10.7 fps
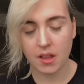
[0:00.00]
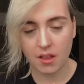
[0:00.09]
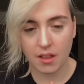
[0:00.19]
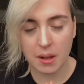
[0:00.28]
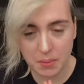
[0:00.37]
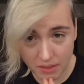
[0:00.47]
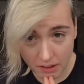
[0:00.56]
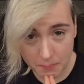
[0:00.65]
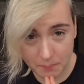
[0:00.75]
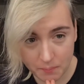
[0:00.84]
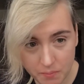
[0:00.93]
me think.
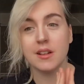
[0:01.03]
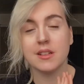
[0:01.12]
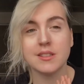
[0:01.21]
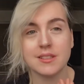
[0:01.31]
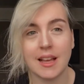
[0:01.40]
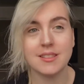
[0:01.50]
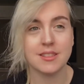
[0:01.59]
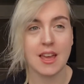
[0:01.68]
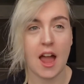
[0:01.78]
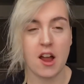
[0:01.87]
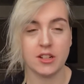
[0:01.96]
Sansa's
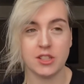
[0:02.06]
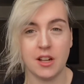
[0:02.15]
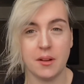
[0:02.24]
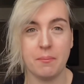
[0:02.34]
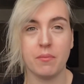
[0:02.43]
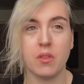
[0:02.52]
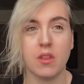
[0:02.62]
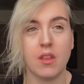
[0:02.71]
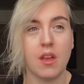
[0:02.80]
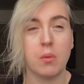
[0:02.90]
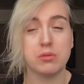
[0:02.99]
character
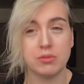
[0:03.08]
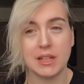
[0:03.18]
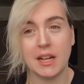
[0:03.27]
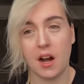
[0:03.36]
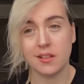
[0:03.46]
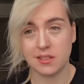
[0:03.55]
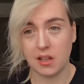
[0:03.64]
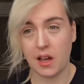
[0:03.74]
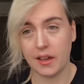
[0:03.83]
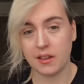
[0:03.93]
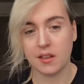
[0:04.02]
was really hard to
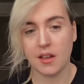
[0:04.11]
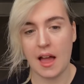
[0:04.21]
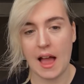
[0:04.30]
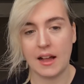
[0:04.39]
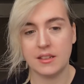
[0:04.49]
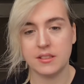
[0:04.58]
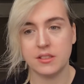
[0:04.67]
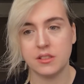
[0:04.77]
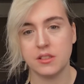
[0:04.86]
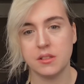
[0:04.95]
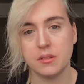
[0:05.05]
like, and
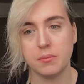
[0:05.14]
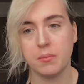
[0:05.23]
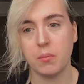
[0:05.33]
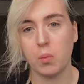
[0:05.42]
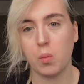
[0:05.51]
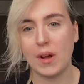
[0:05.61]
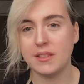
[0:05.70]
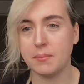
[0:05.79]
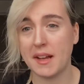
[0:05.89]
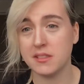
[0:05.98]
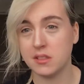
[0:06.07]
when
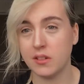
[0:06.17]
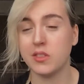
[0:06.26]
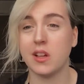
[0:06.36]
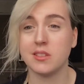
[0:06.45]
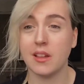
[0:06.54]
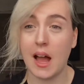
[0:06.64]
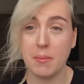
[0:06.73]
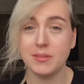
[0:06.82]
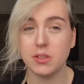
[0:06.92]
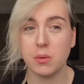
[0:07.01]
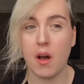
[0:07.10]
bad stuff starts to happen
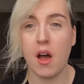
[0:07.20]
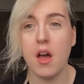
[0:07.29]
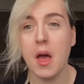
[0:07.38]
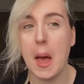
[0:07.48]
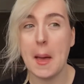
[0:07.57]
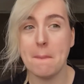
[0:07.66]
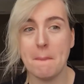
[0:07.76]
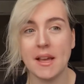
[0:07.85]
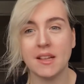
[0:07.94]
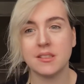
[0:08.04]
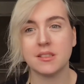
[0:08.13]
to her,
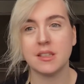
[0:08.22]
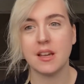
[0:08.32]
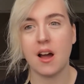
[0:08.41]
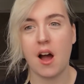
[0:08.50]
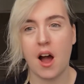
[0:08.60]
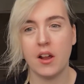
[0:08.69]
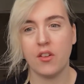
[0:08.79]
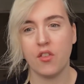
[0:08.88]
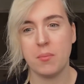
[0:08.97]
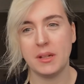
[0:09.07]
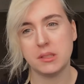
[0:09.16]
makes it harder for
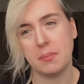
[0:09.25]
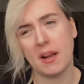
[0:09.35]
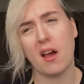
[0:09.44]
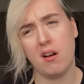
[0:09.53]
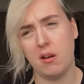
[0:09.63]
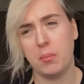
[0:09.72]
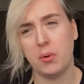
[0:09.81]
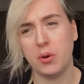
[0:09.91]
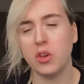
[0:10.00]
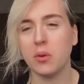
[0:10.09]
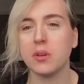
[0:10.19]
me to be like, oh, poor
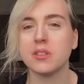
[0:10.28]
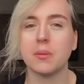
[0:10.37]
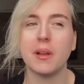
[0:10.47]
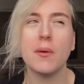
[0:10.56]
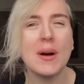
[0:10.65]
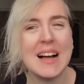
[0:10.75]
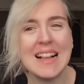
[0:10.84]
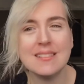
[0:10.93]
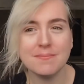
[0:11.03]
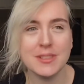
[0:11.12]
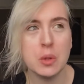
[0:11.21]
you, because I'm like,
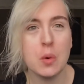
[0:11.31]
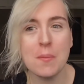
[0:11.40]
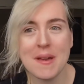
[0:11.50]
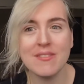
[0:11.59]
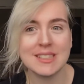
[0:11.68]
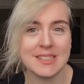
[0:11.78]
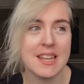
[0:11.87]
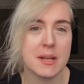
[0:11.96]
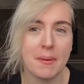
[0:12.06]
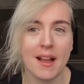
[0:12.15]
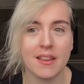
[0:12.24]
well, you were a bit of a dick
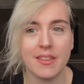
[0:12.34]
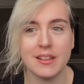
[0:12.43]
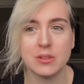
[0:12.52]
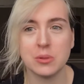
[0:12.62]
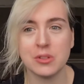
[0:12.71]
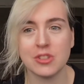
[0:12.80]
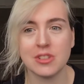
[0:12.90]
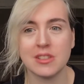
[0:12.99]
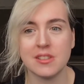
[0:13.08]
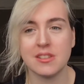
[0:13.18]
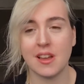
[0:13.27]
back then towards your
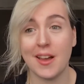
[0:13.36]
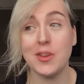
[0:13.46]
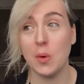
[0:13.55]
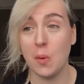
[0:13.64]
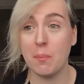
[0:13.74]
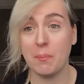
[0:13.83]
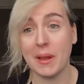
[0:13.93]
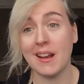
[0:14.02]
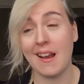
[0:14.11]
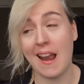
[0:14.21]
sister, you were being an